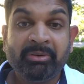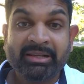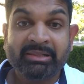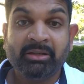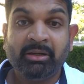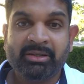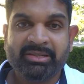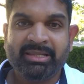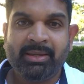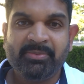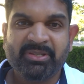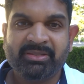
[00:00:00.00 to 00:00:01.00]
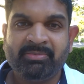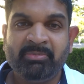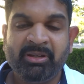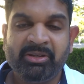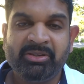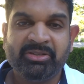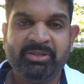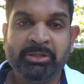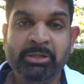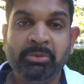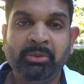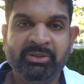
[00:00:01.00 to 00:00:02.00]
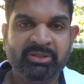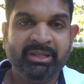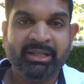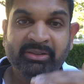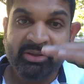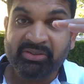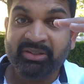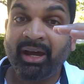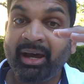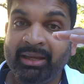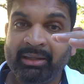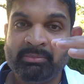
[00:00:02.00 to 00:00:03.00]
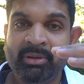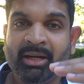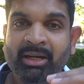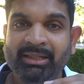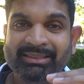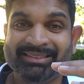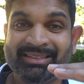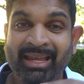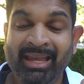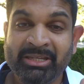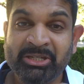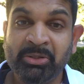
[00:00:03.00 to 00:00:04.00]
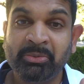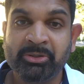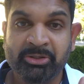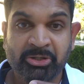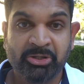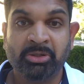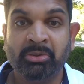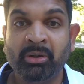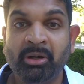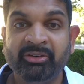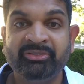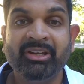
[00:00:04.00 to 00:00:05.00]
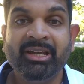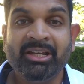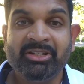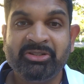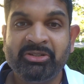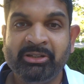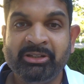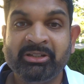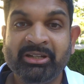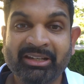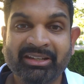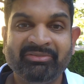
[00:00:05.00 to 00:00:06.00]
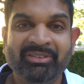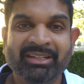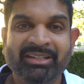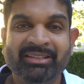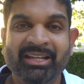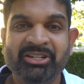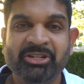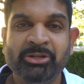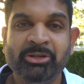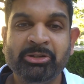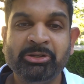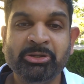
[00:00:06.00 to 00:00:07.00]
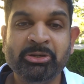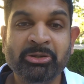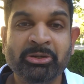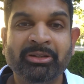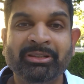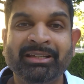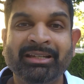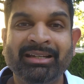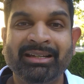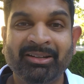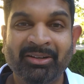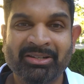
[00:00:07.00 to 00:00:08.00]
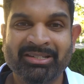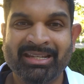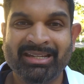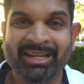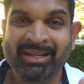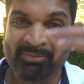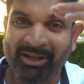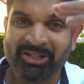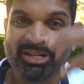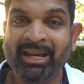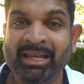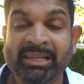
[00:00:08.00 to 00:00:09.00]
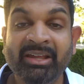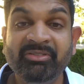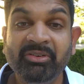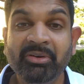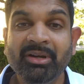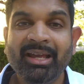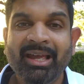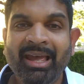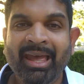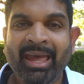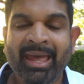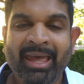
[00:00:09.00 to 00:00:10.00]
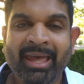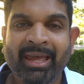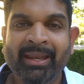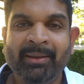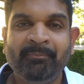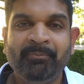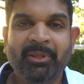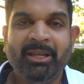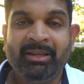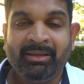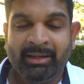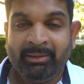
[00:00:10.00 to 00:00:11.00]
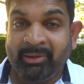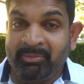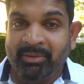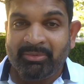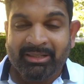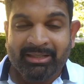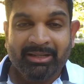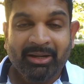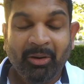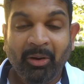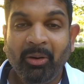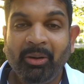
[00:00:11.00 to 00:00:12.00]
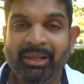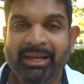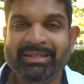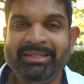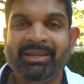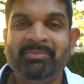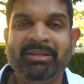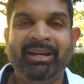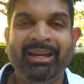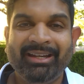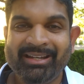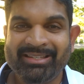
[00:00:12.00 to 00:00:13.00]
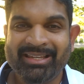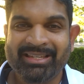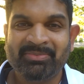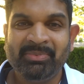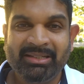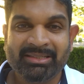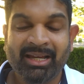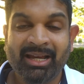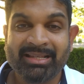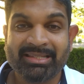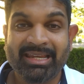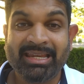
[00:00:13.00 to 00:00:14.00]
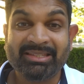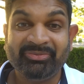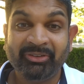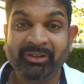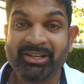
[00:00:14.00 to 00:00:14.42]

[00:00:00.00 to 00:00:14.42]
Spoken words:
the concepts because you want to get those higher marks and you want to show off to your unit convener that you do know the content at a much higher level. And Remember, the whole idea behind an assessment task is for